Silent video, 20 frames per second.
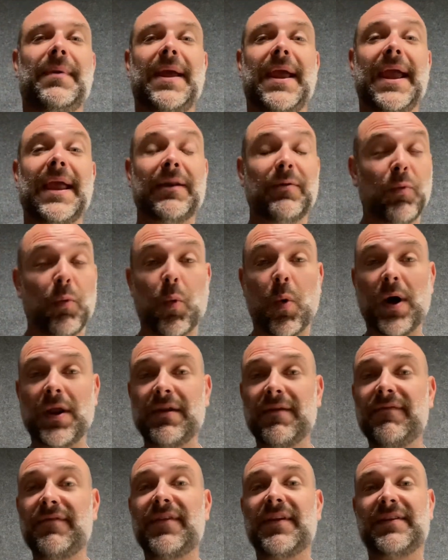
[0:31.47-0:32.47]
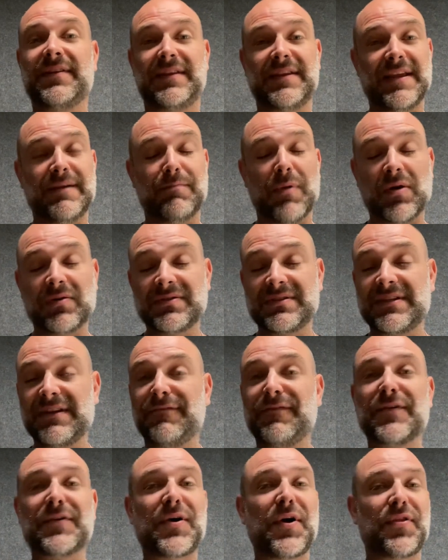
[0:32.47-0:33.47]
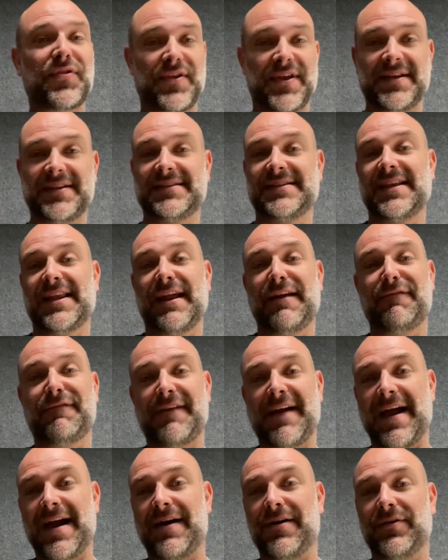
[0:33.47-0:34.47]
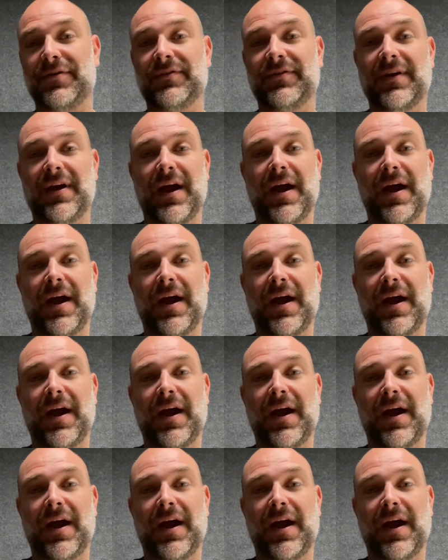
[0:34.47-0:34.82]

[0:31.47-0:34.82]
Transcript: And one of the most difficult things that I found